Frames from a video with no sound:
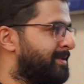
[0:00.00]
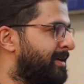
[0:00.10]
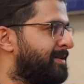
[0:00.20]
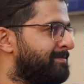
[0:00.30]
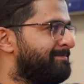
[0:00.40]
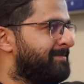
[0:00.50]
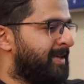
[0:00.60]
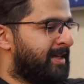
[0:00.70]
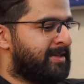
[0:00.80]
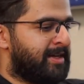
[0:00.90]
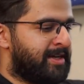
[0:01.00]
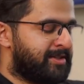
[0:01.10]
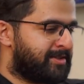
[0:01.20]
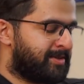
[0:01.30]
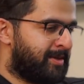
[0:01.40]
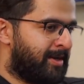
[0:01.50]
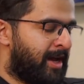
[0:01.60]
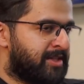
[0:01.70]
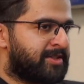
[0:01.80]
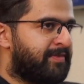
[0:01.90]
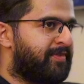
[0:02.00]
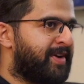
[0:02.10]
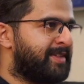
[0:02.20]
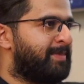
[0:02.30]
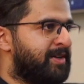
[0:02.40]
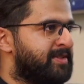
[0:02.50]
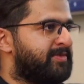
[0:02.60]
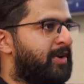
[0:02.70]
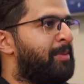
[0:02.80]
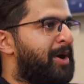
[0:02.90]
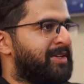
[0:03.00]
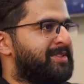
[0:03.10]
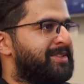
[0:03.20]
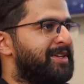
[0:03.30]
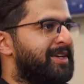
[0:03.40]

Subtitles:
and there is lots of responses from us.